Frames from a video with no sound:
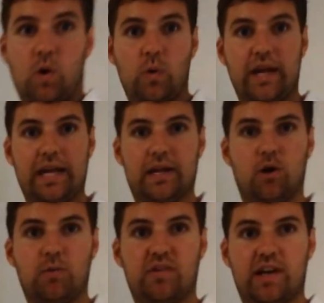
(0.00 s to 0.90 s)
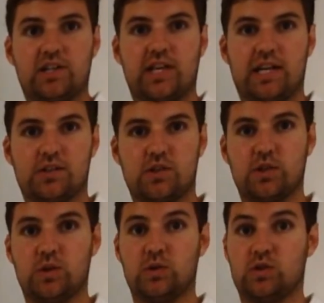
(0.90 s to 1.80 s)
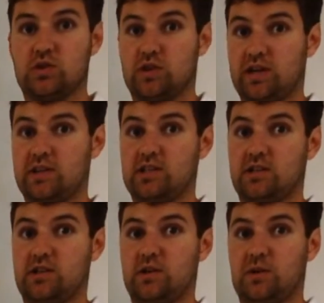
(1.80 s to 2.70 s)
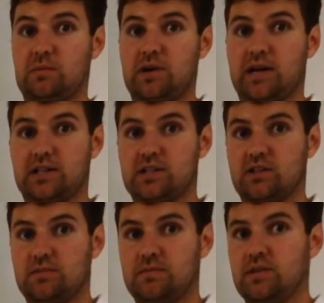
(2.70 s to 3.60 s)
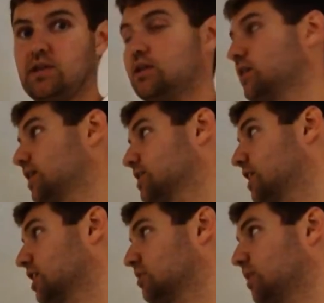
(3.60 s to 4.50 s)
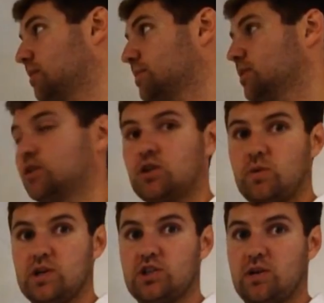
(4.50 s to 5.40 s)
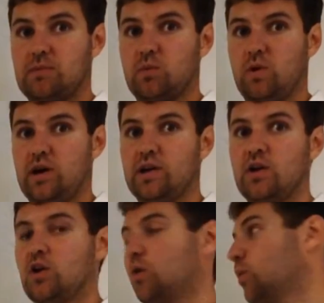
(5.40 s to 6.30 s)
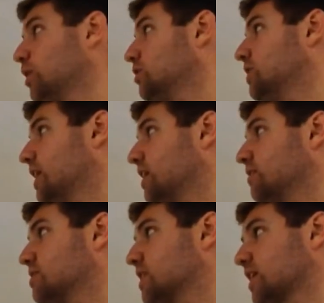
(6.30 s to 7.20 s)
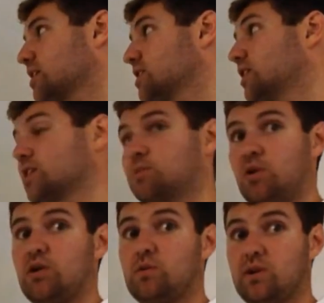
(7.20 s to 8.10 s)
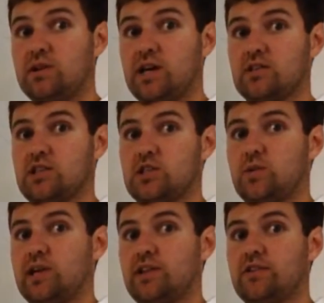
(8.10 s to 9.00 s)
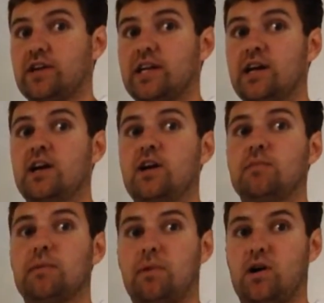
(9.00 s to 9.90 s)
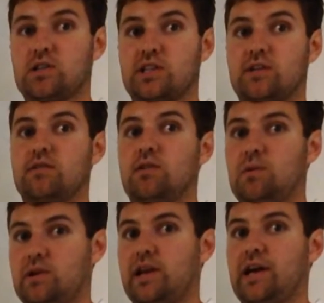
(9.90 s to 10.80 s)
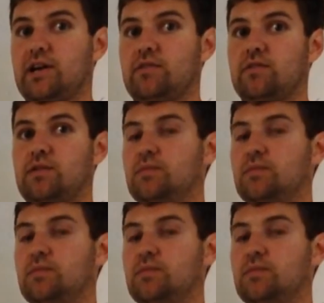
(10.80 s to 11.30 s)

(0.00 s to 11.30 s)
Okay, hope you've had a chance to try these on your own and practice them. Let's take them up. Question number 1. Will negative 6 to the exponent 1023 be positive or negative?